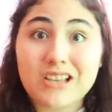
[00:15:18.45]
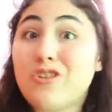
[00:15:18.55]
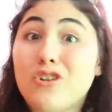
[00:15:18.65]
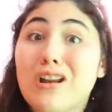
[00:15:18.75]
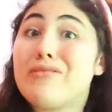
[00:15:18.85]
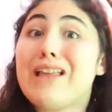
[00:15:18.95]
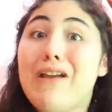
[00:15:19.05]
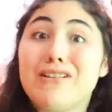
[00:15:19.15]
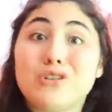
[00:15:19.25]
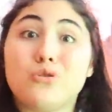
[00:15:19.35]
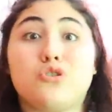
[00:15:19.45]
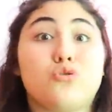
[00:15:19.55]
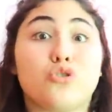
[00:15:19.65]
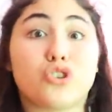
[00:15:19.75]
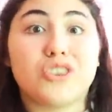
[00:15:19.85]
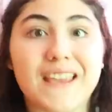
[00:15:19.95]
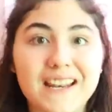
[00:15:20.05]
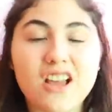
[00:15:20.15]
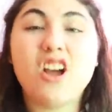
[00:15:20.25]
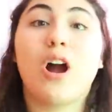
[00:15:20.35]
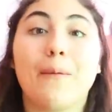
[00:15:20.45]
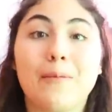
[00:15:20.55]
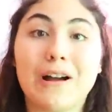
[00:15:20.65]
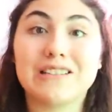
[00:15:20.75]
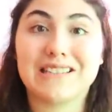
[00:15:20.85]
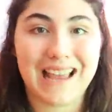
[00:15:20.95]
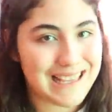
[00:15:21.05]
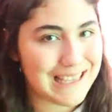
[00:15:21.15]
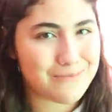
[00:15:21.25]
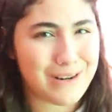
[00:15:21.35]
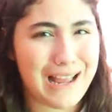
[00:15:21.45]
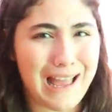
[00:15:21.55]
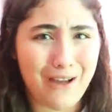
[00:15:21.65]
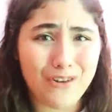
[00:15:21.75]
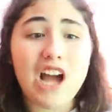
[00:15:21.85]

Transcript: and they're not even heavy duty, so they're thin cardboard boxes, and guess what I have?